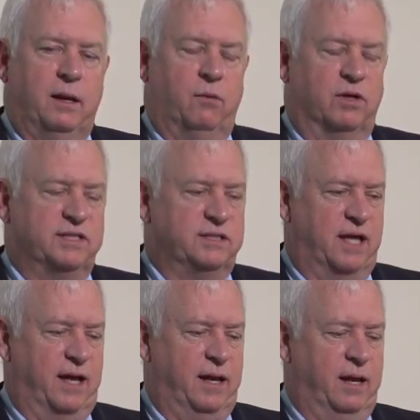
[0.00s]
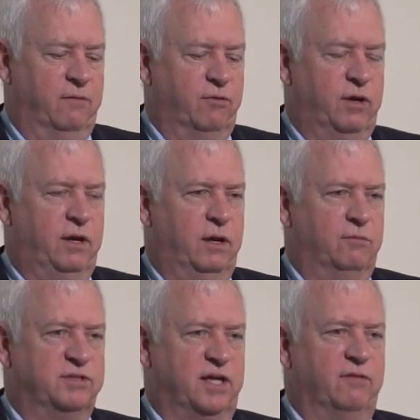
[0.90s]
was that
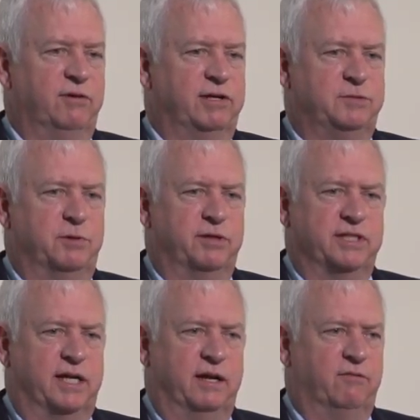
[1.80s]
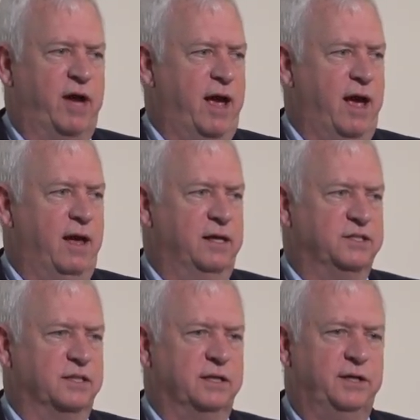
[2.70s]
almost every experience I'd ever had
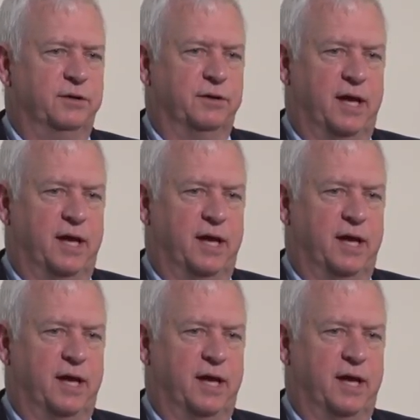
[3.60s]
as a leader